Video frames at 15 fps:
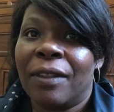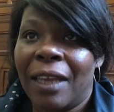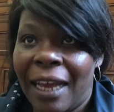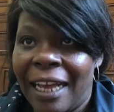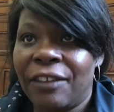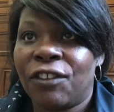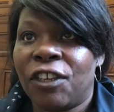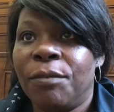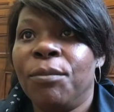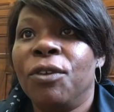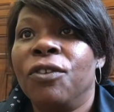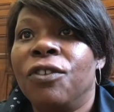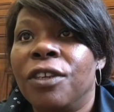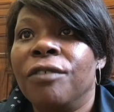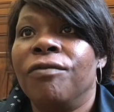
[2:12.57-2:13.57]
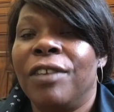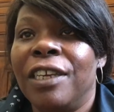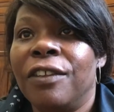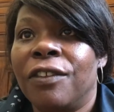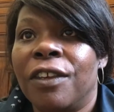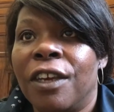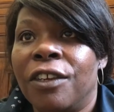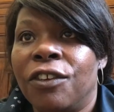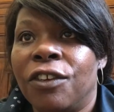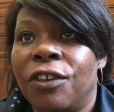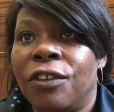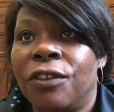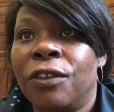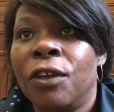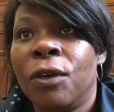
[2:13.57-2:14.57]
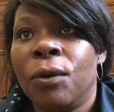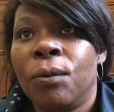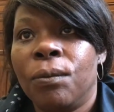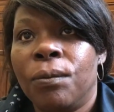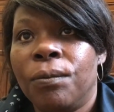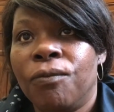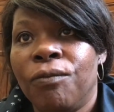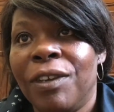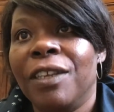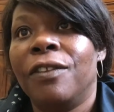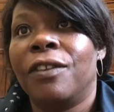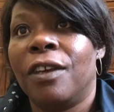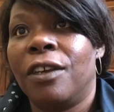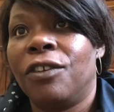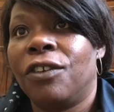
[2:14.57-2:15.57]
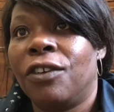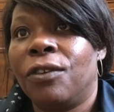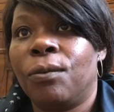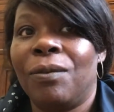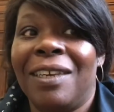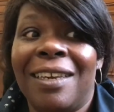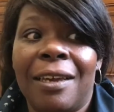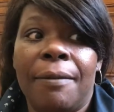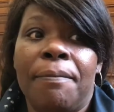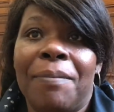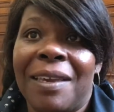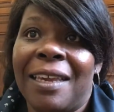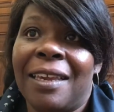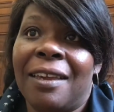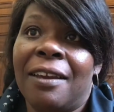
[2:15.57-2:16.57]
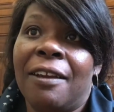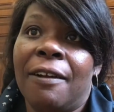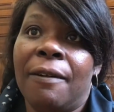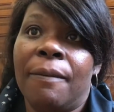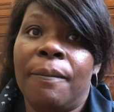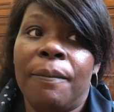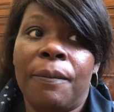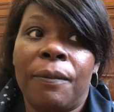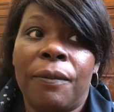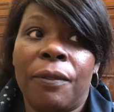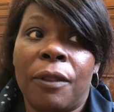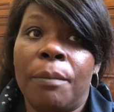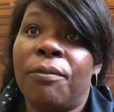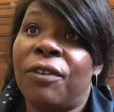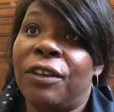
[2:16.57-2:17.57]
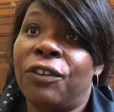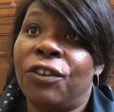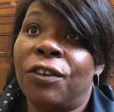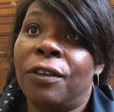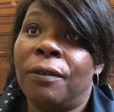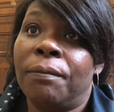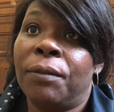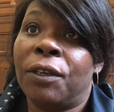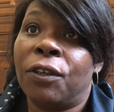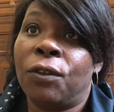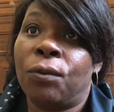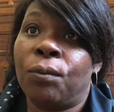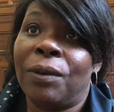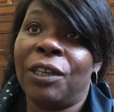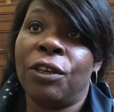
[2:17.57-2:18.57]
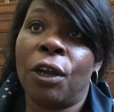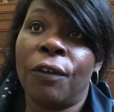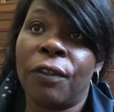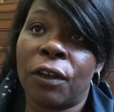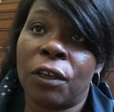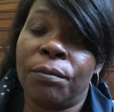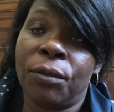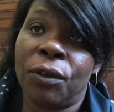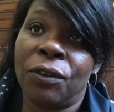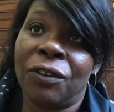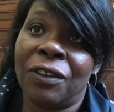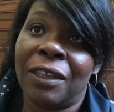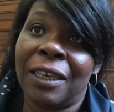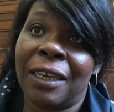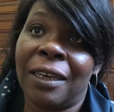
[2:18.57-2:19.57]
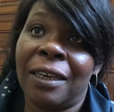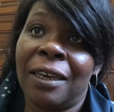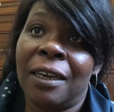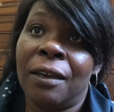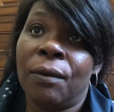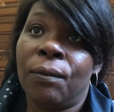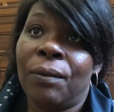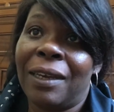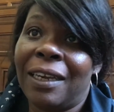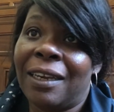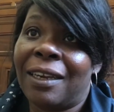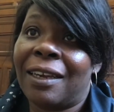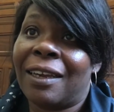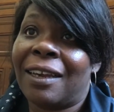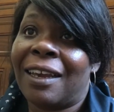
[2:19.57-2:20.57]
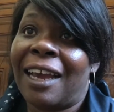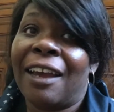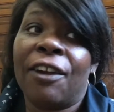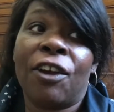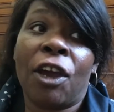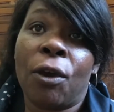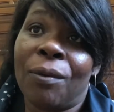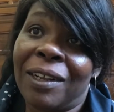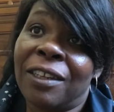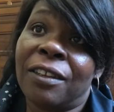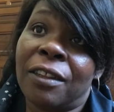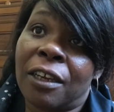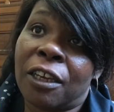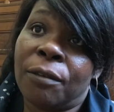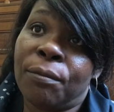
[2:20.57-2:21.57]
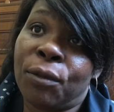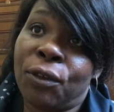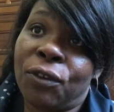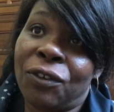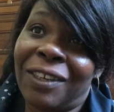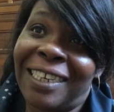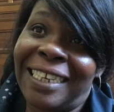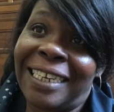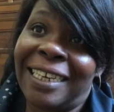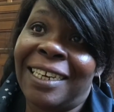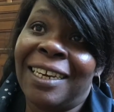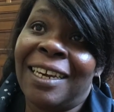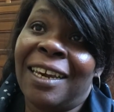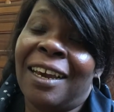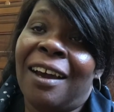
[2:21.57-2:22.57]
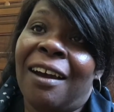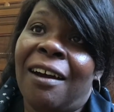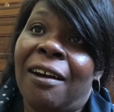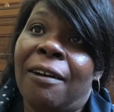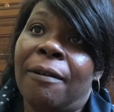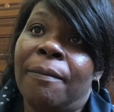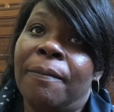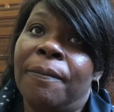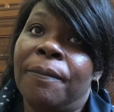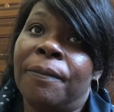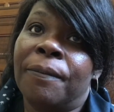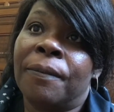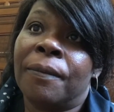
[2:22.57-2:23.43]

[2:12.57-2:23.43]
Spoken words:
As community researchers, we can be the bridge, because we know the community, we can go into the community and